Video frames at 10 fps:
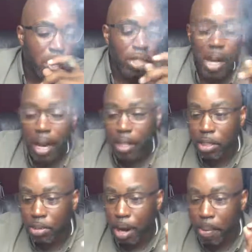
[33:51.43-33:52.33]
Chocolate
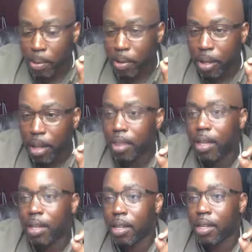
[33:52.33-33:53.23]
Drop, on the other
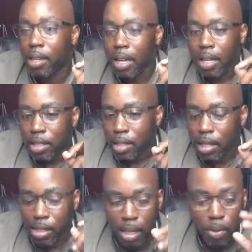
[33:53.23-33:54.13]
hand,
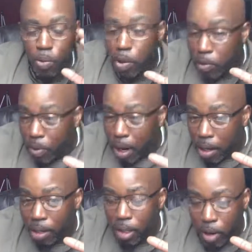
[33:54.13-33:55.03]
says that if we
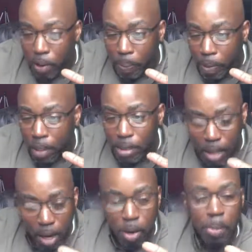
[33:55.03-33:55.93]
fucking know,
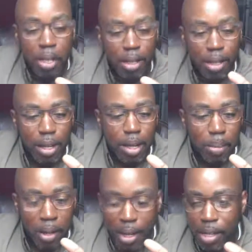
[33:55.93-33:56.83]
tell me,
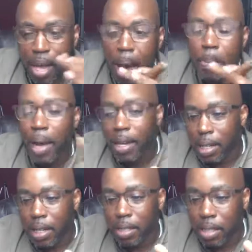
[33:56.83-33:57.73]
because I might
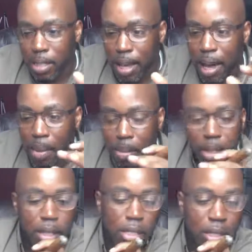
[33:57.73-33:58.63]
need to stop
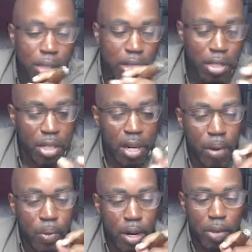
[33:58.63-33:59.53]
because she's
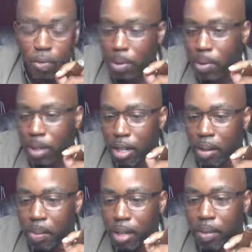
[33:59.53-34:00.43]
not ready for you to
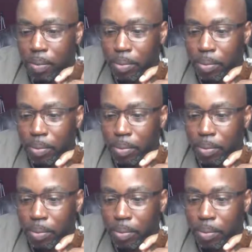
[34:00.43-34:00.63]
come yet.